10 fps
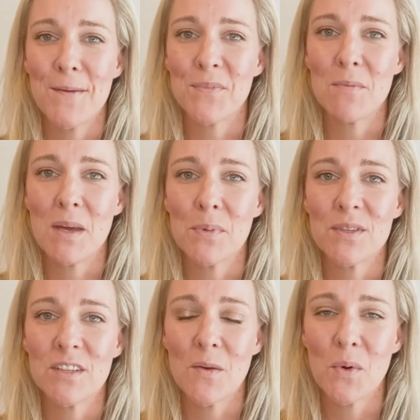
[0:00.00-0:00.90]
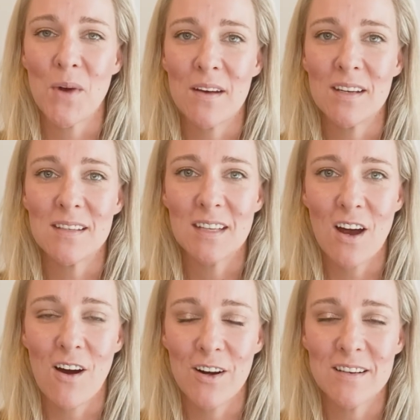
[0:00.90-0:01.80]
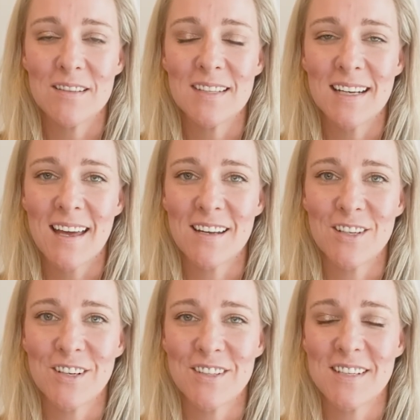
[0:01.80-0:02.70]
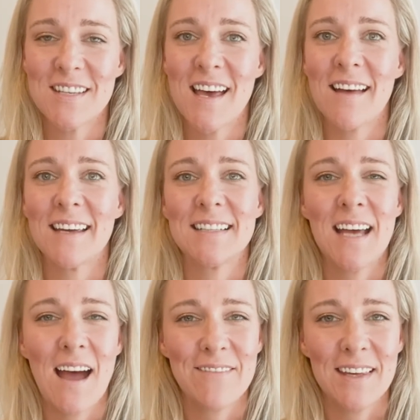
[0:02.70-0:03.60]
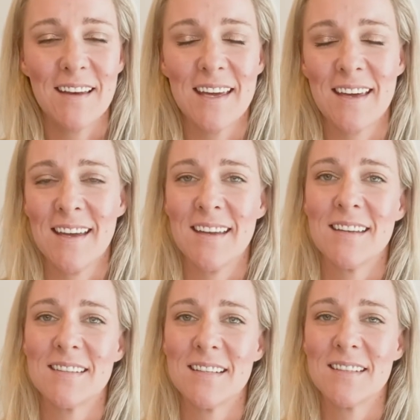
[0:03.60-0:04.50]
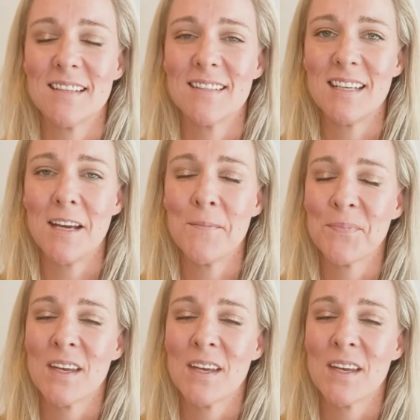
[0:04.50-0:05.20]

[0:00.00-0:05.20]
the maple syrup around it as it hardens and kind of turns into that like taffy like consistency.